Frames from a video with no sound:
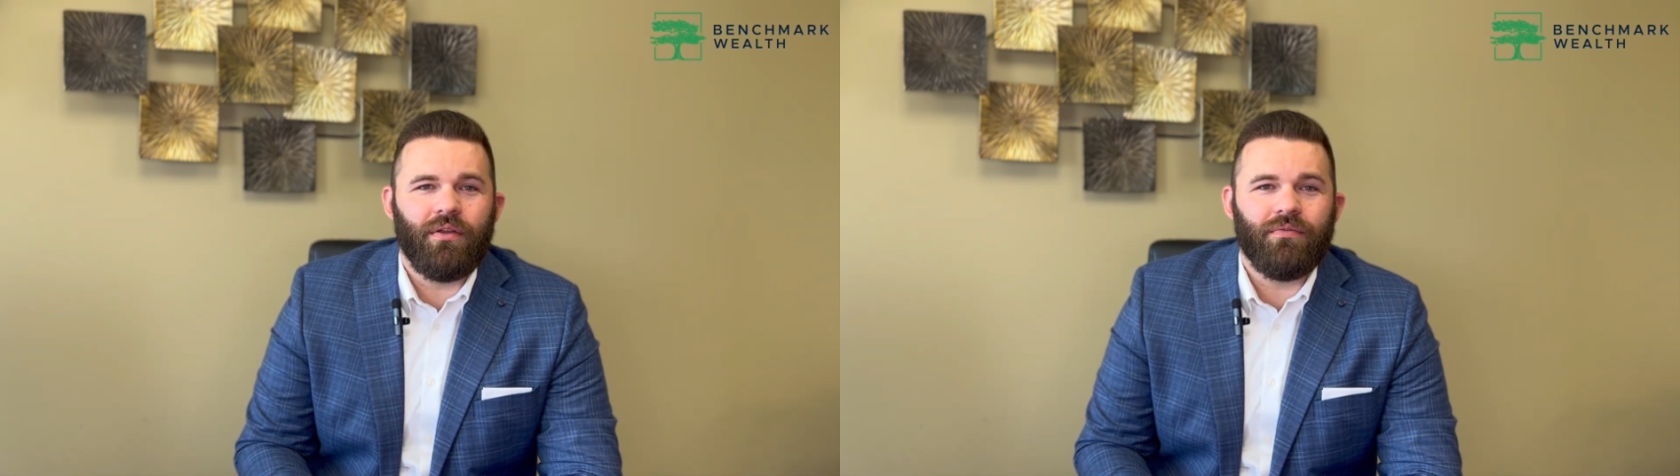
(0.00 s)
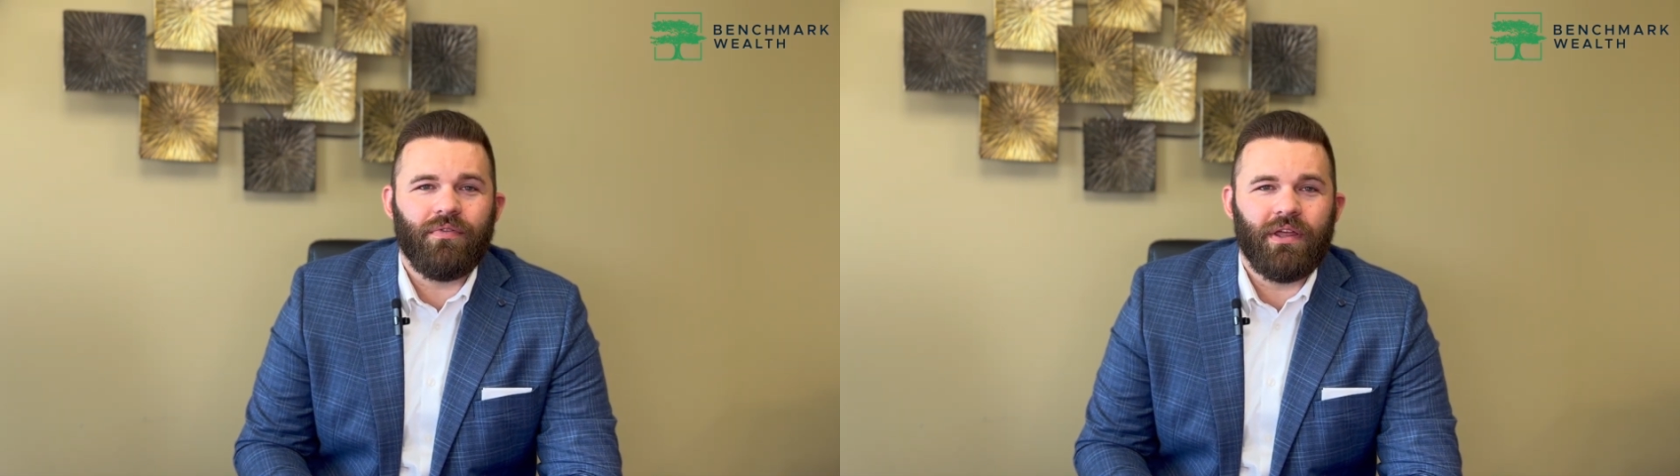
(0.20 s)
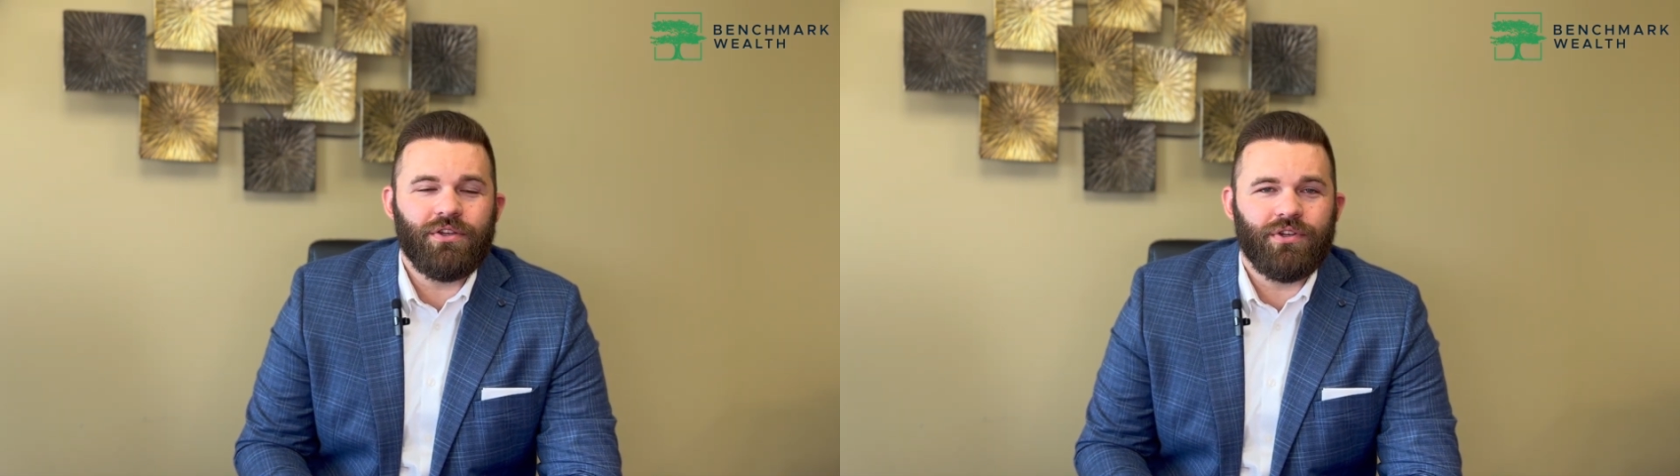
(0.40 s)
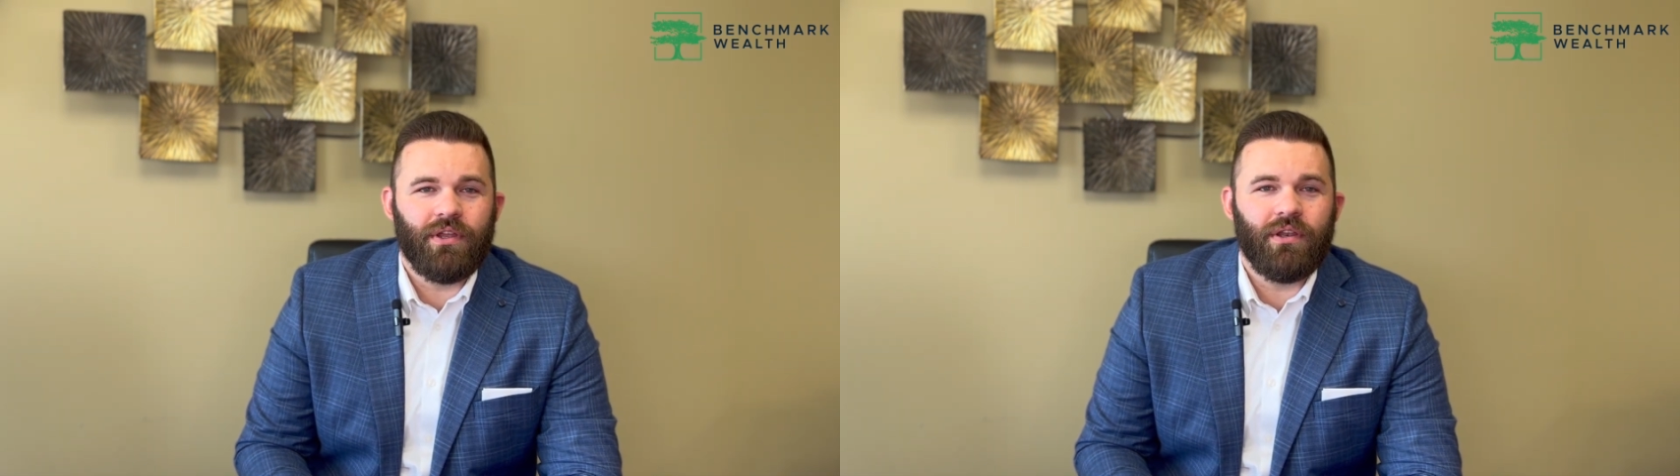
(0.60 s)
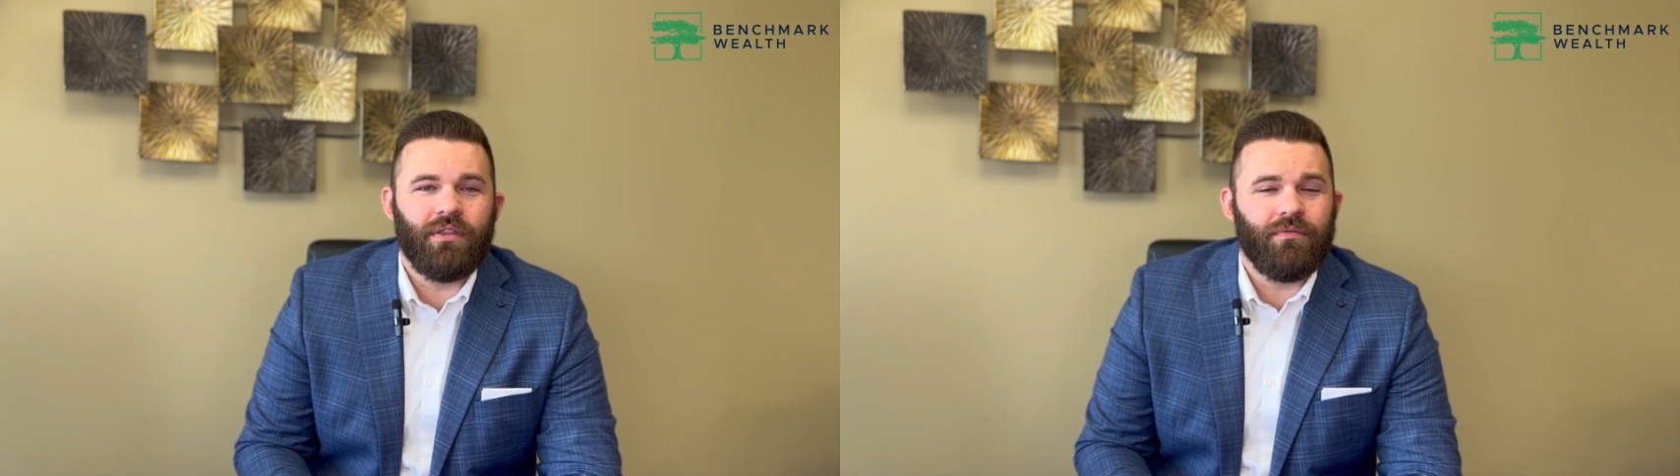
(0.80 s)

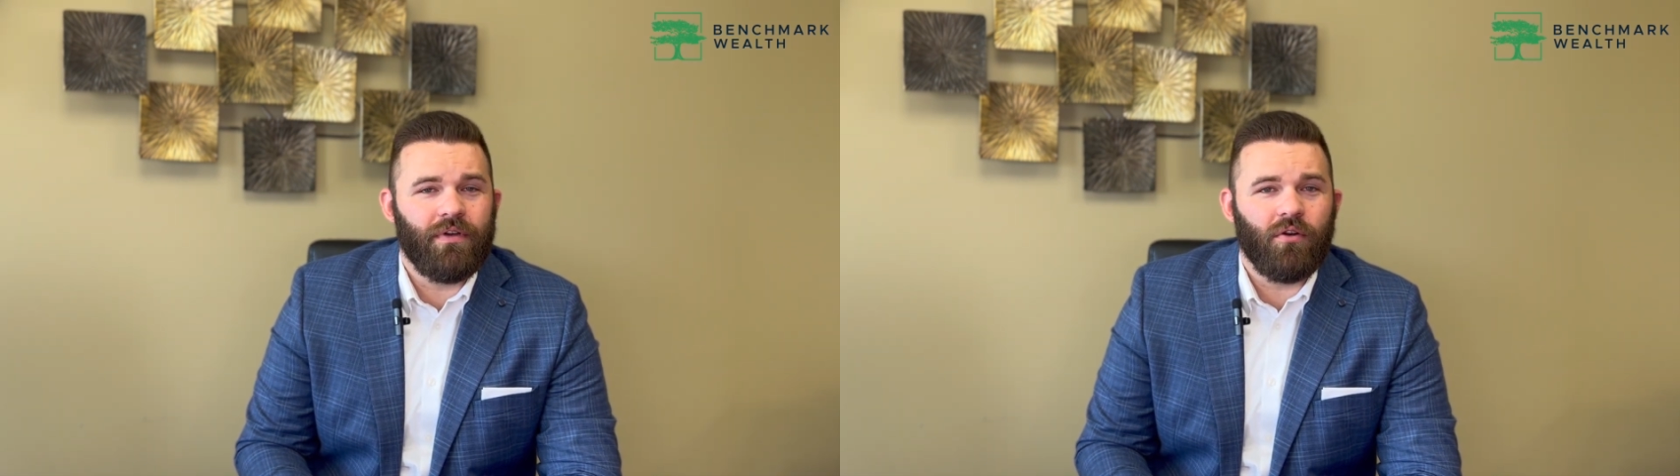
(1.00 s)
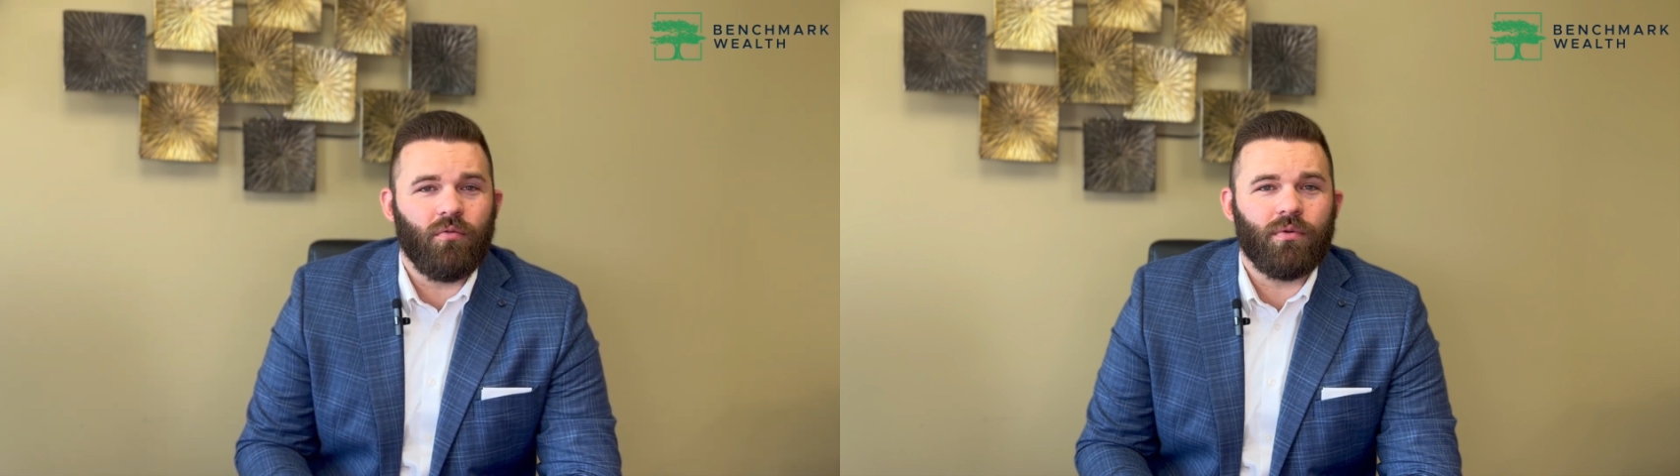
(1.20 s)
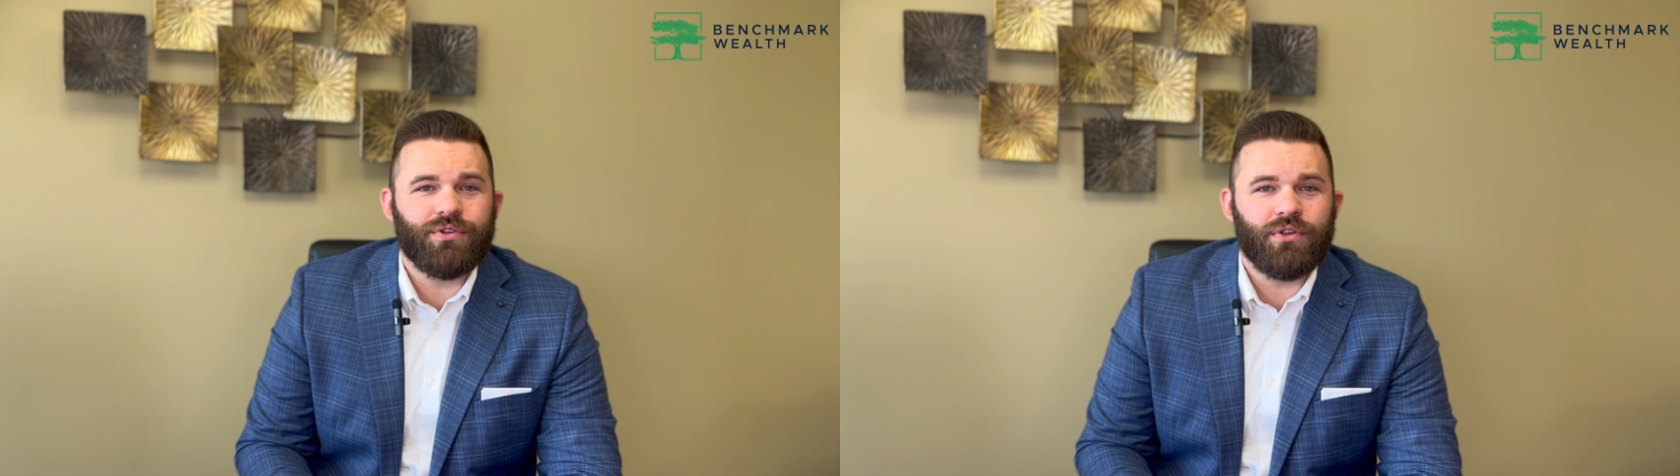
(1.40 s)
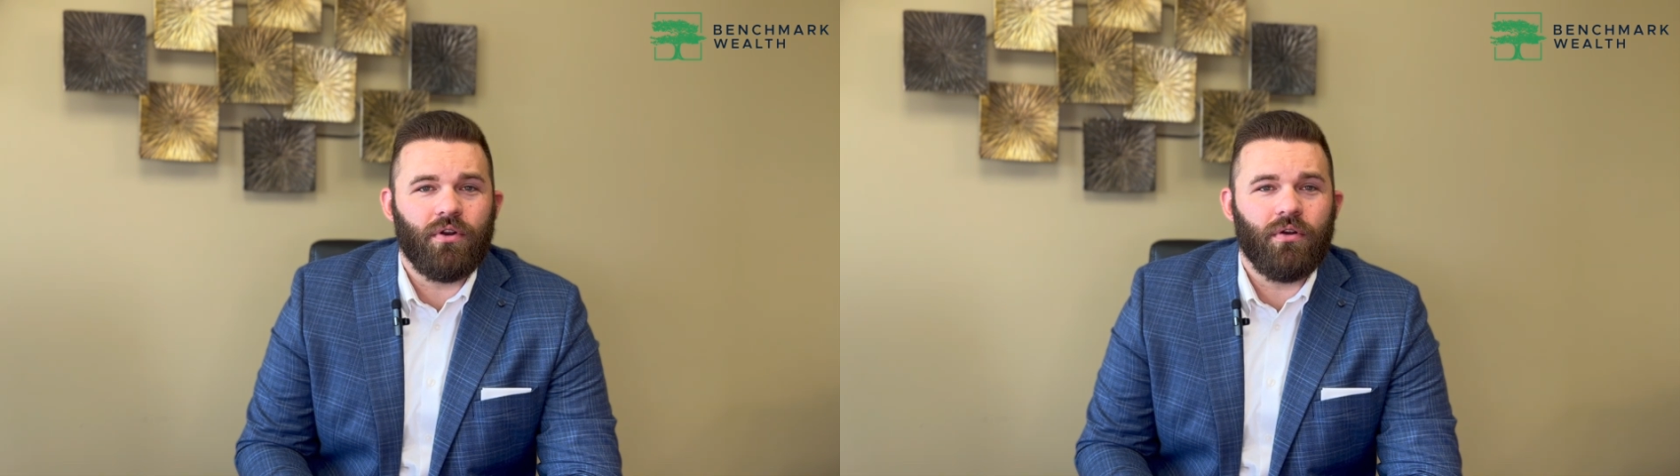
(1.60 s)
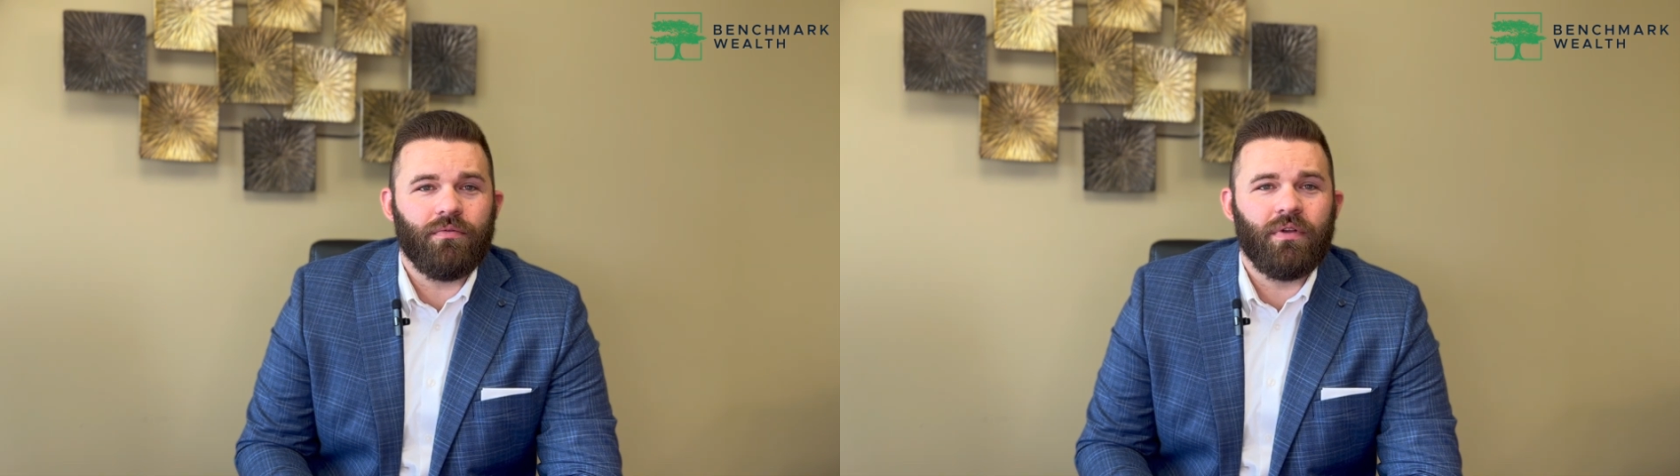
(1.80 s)
inflation, the Federal
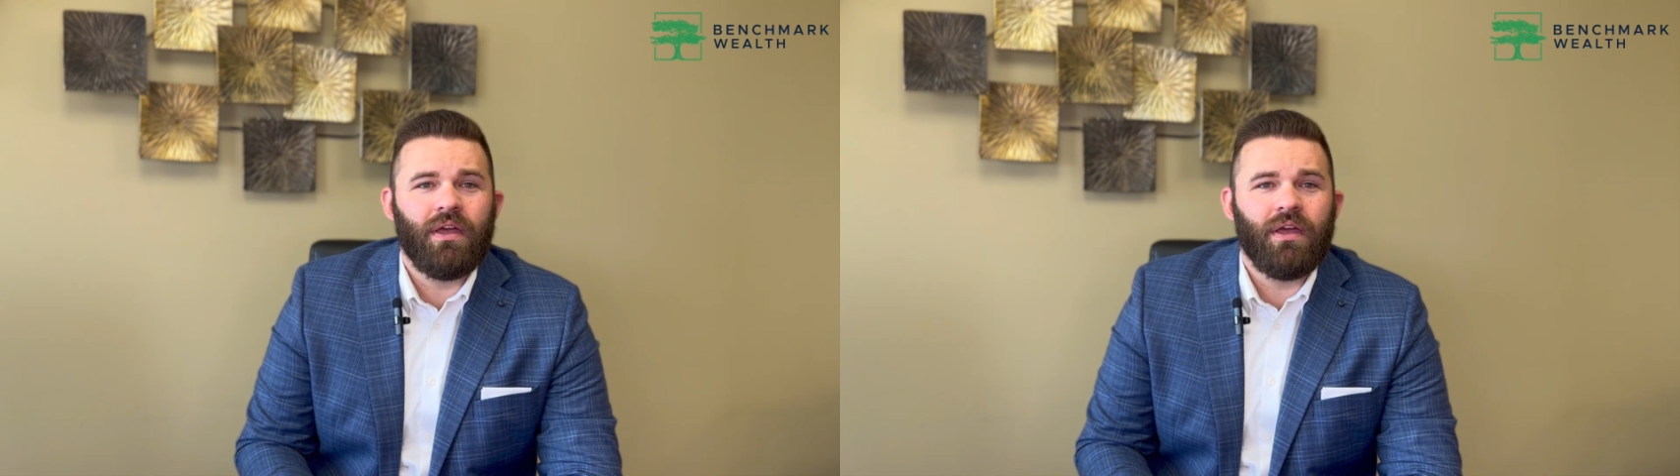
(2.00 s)
Reserve,